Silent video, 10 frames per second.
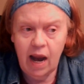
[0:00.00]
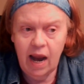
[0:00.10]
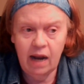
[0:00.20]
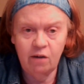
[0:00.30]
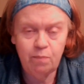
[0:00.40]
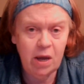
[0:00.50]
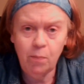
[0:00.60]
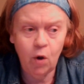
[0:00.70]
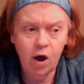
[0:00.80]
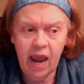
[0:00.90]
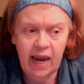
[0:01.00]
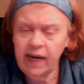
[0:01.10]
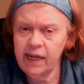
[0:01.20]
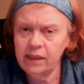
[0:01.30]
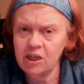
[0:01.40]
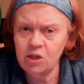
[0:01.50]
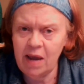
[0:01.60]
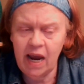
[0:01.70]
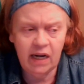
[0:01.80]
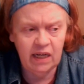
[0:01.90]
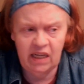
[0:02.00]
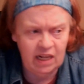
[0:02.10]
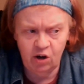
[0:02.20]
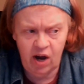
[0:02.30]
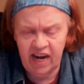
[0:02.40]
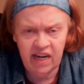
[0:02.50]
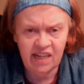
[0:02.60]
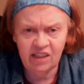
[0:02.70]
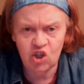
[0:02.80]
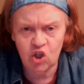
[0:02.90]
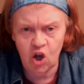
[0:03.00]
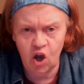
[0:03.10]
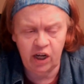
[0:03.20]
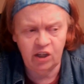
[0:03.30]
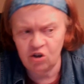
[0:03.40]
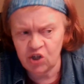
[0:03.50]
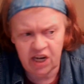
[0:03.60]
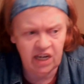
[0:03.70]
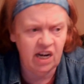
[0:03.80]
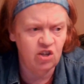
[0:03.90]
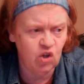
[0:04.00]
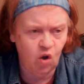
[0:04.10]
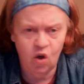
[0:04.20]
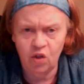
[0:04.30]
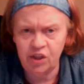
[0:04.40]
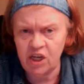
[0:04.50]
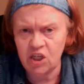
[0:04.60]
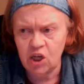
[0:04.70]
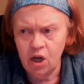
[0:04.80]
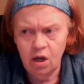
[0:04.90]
And people are hating this man, and they're hating the song, and they're saying it has all these